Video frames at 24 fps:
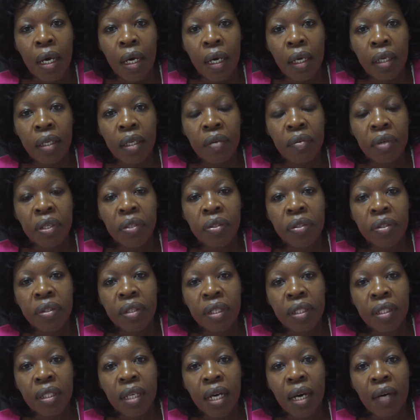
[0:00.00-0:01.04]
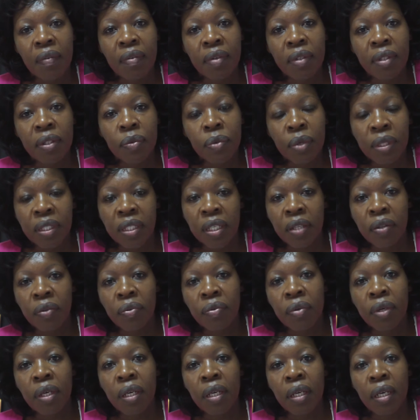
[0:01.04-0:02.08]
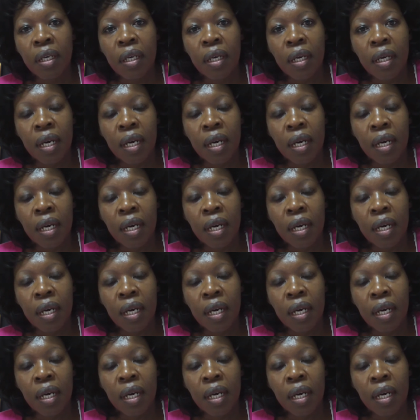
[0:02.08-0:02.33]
In a region that covers 23